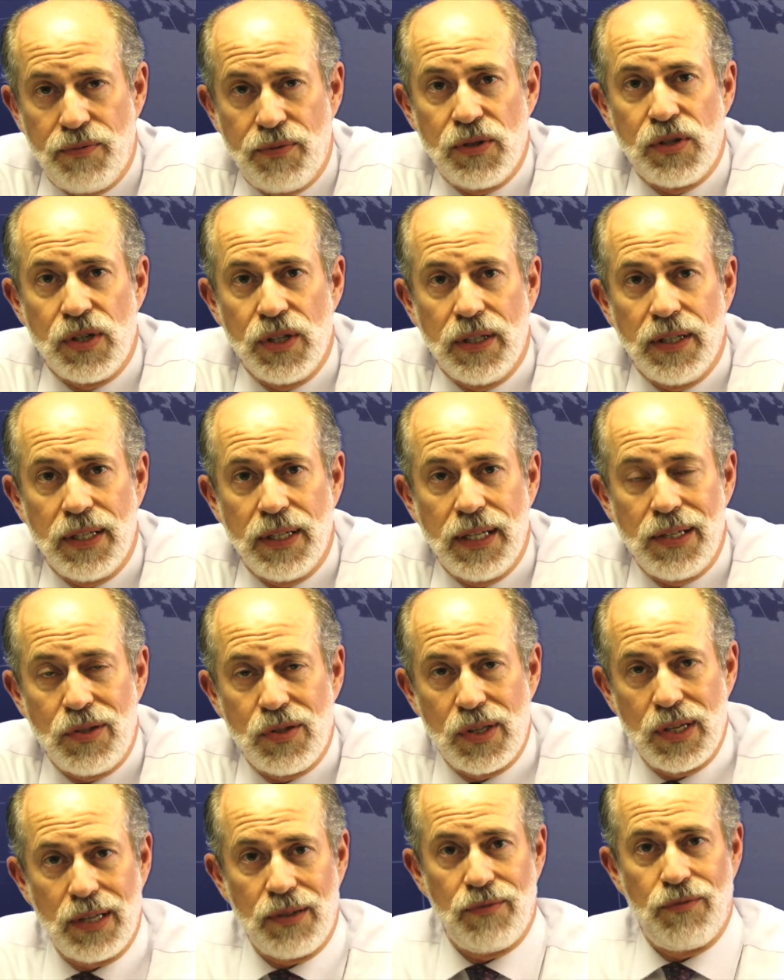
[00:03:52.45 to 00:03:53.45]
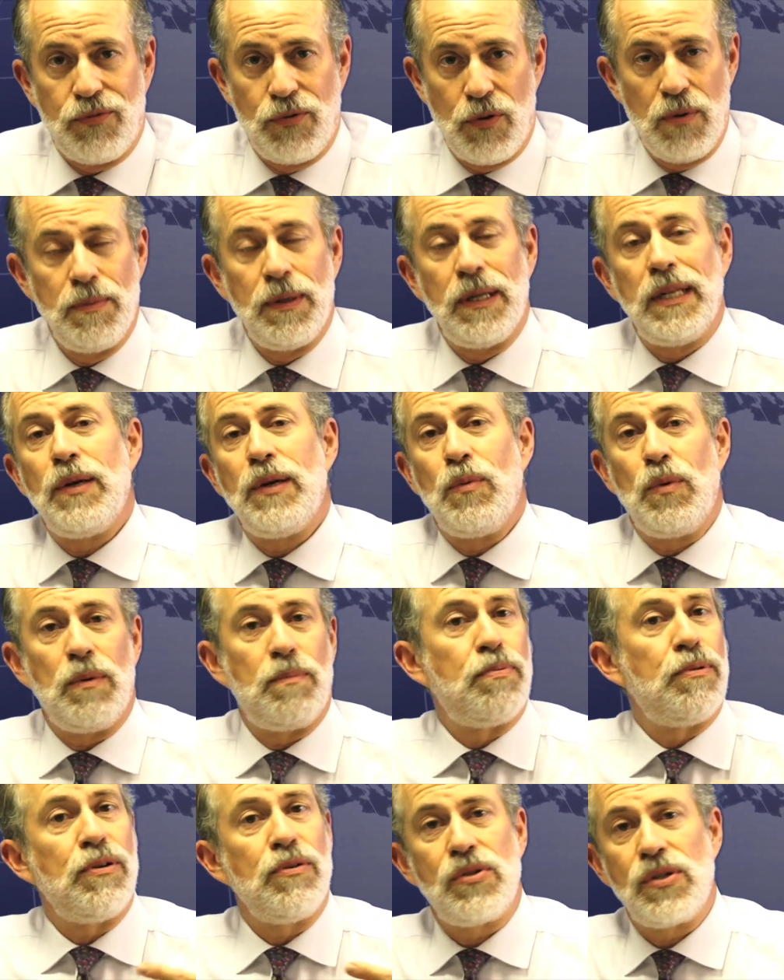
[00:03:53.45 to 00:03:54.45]
facilities that formerly were
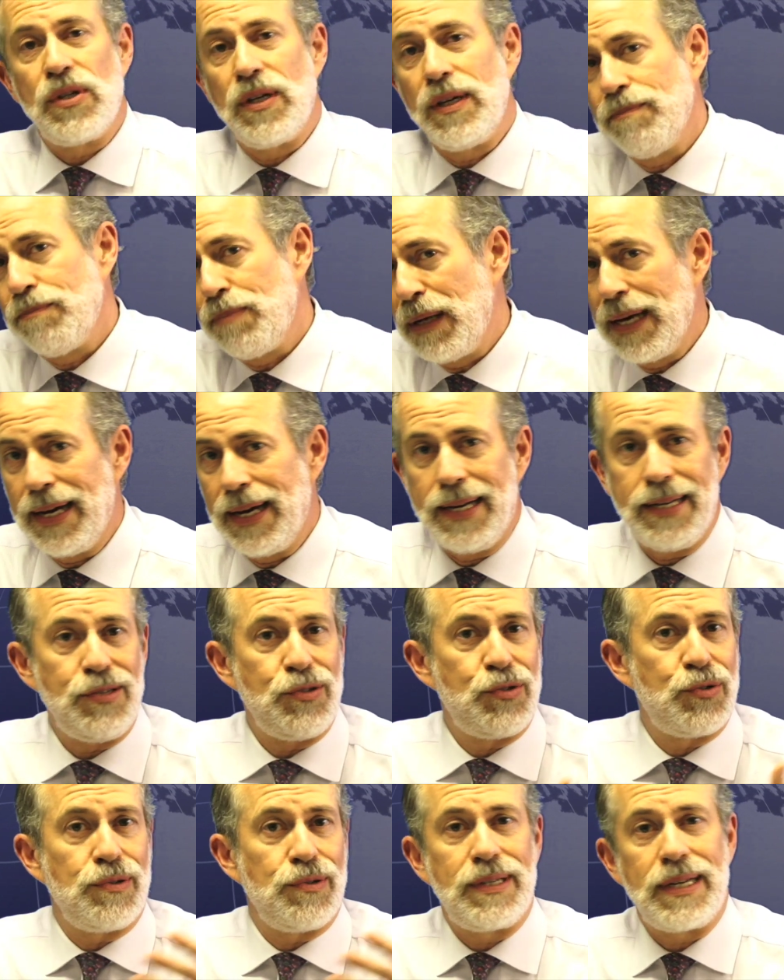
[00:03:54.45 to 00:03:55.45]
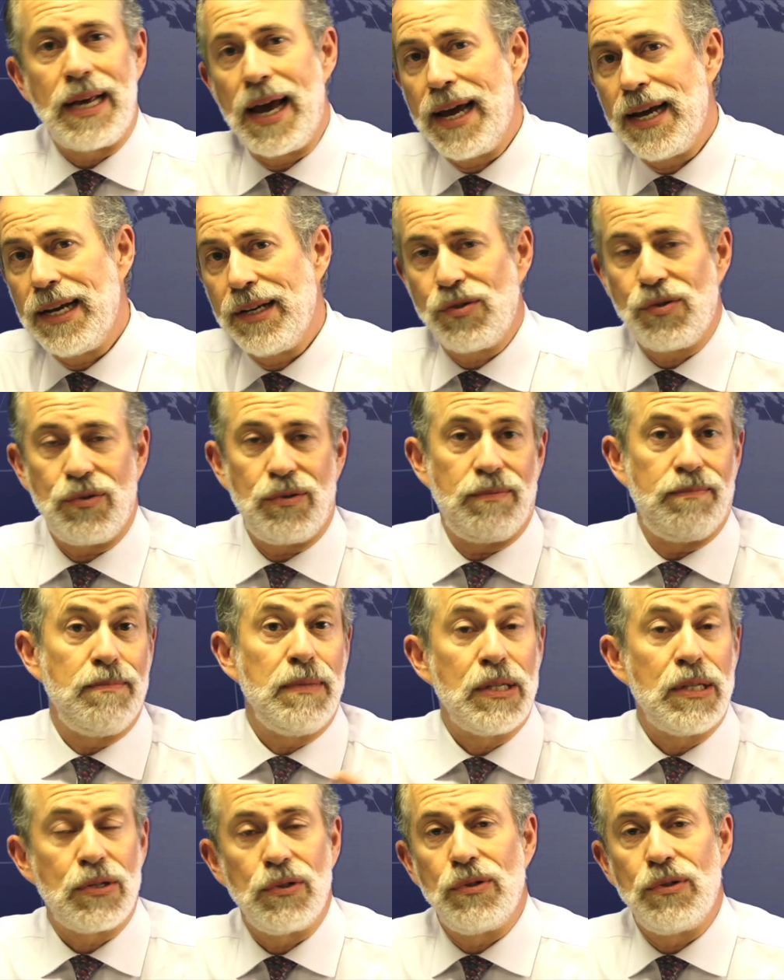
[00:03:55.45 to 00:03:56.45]
producing planes or tanks or
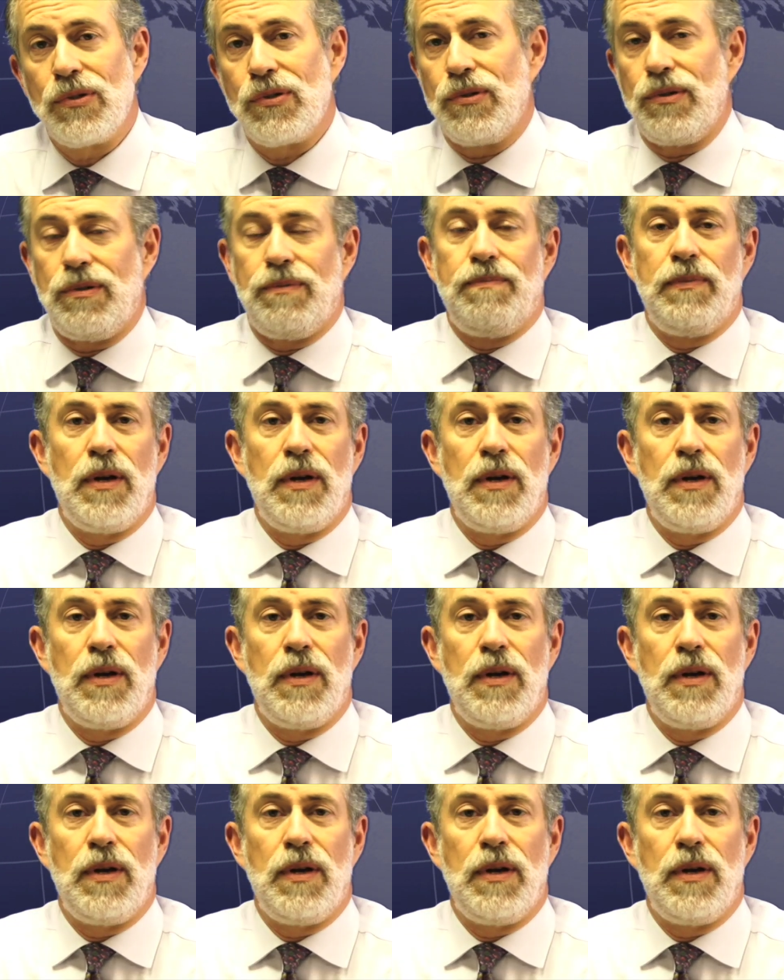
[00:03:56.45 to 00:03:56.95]
missiles or